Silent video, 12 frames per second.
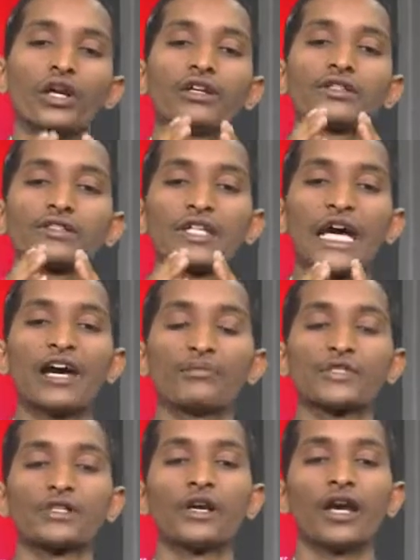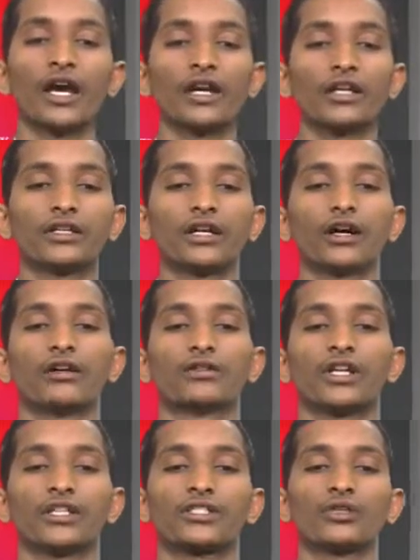it stops and it
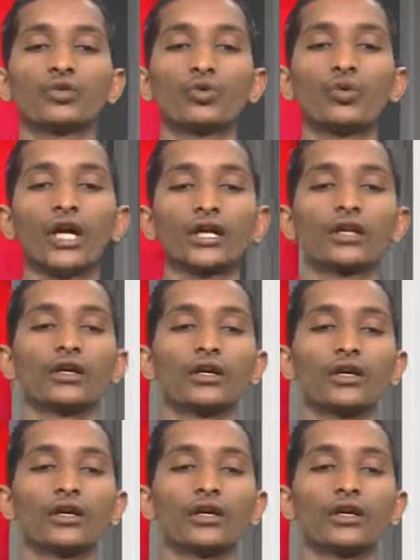doesn't do work.